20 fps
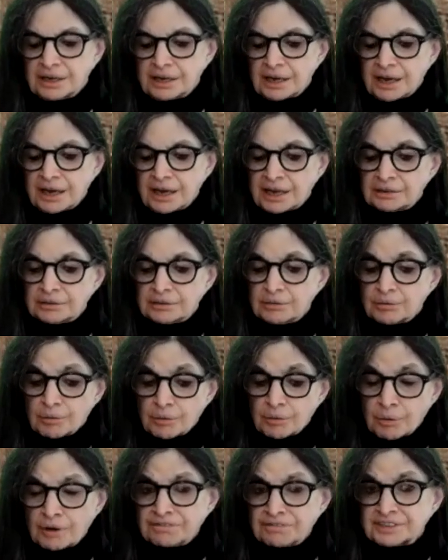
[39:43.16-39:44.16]
And
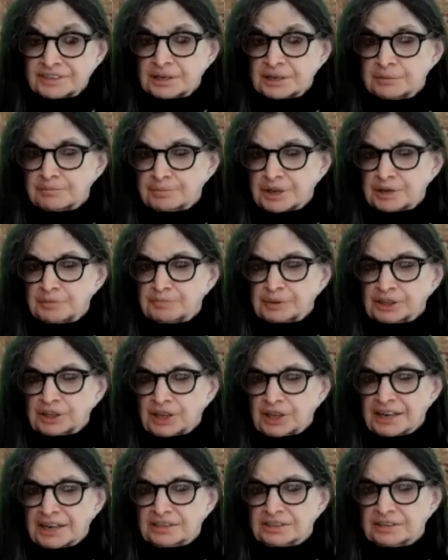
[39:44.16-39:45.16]
often people
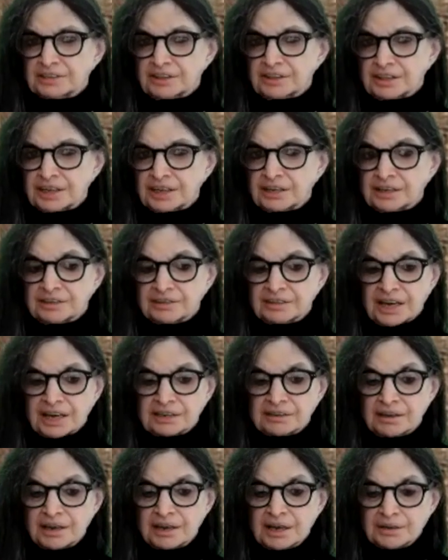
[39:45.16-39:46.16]
like to think
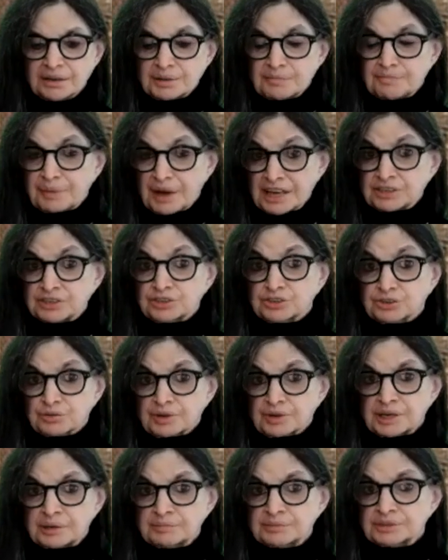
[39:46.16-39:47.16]
that the best
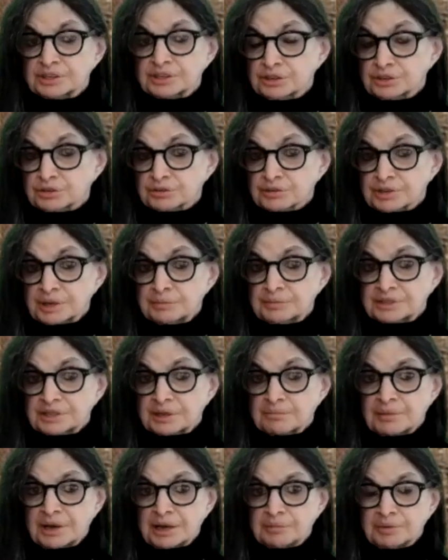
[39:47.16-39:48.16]
dreams are the dreams
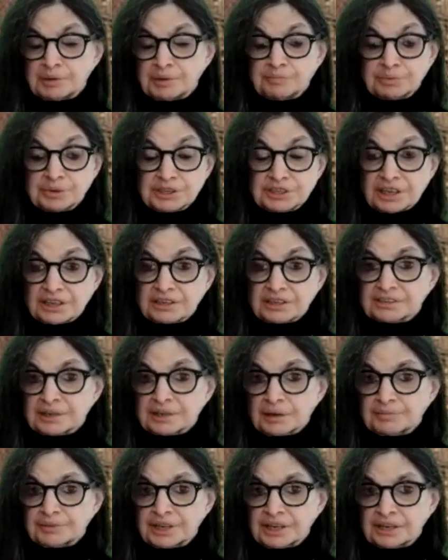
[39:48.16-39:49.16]
that maybe predict
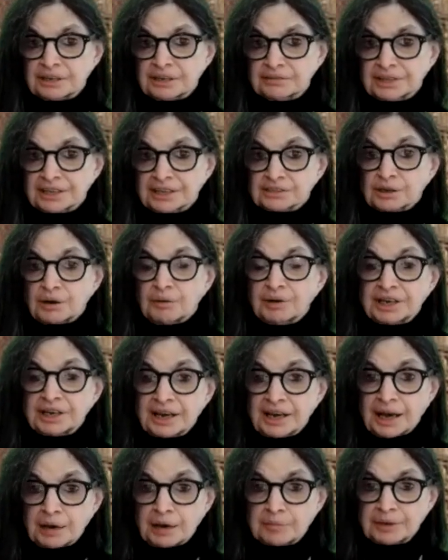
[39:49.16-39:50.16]
something that's going to
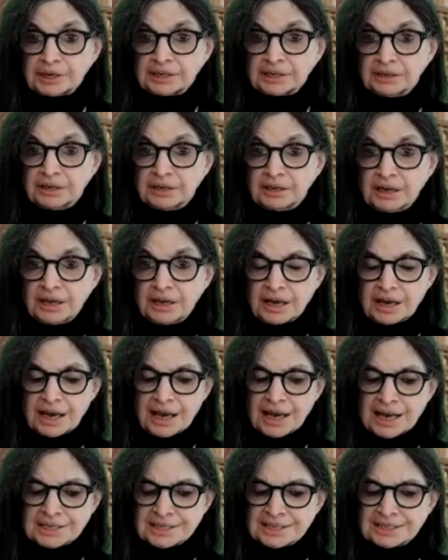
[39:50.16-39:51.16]
happen.
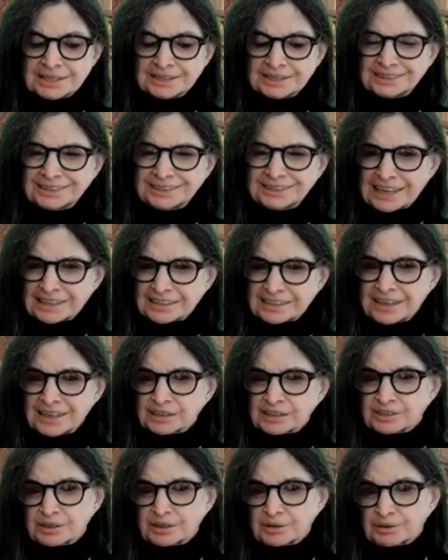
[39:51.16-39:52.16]
And that's
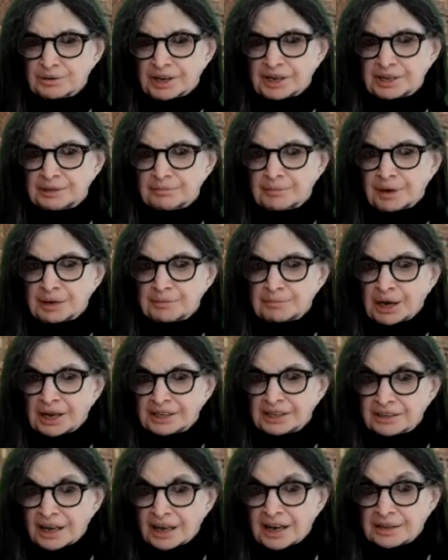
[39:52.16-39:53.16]
not so great in my
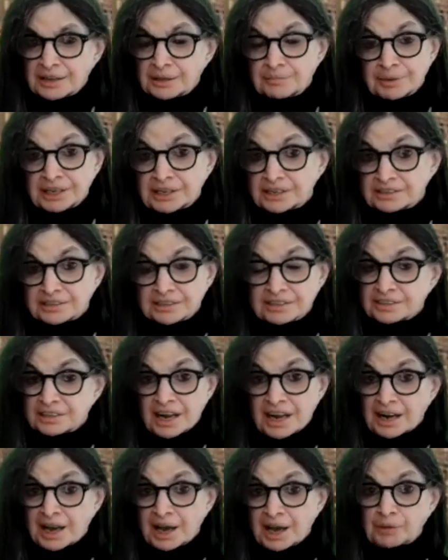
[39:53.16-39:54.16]
mind either, because it's
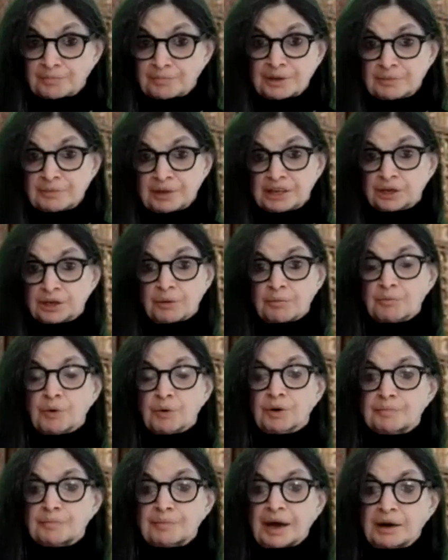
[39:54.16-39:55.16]
not helping me know
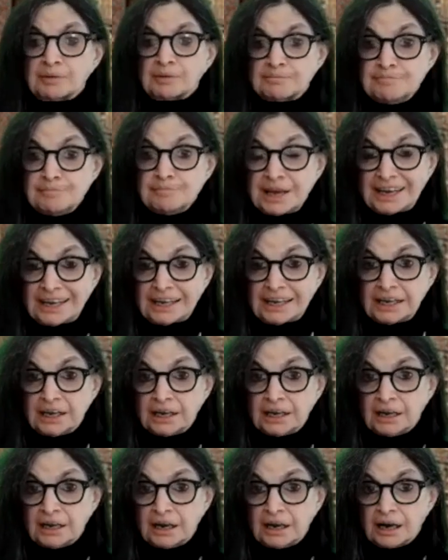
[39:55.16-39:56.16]
more about me.
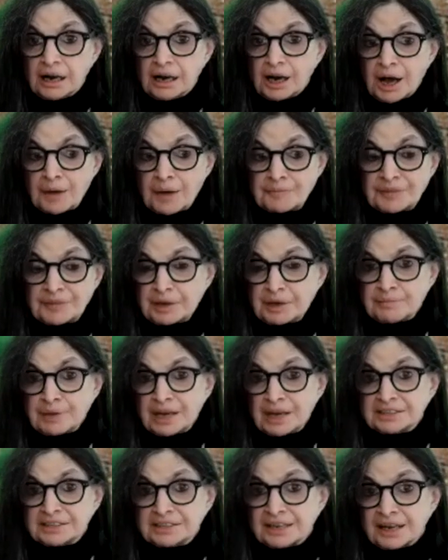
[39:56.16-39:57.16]
It
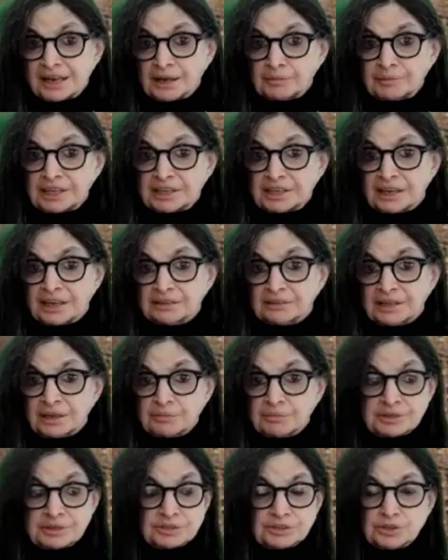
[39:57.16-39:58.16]
may tell me that there
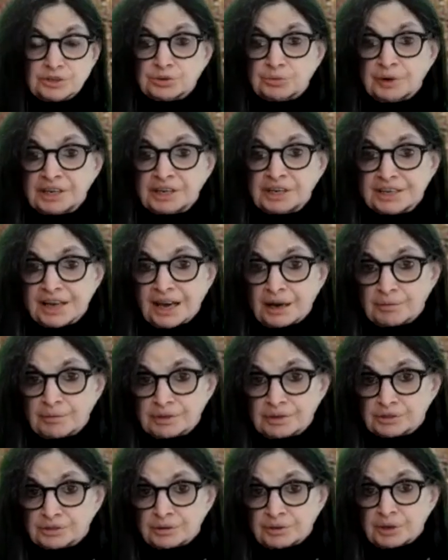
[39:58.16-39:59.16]
was the Twin
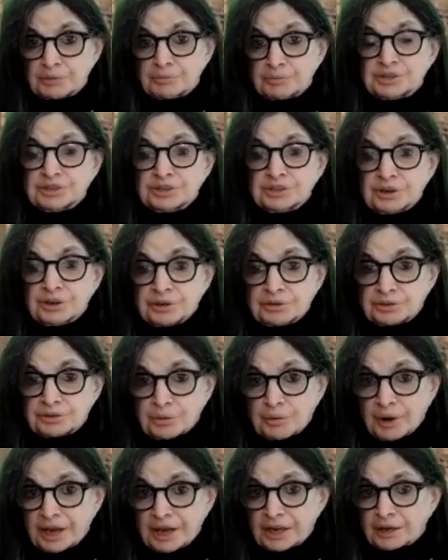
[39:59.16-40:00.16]
Towers, or there was an
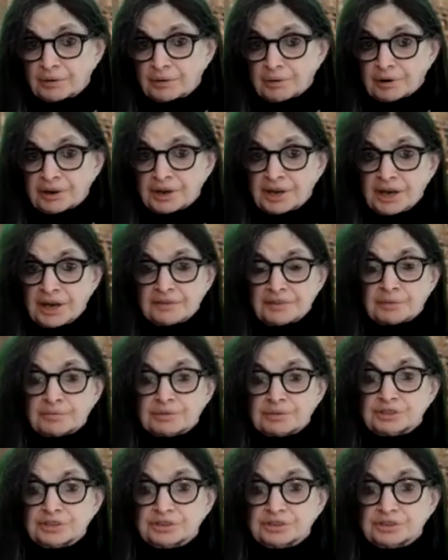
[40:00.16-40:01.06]
earthquake, or there was a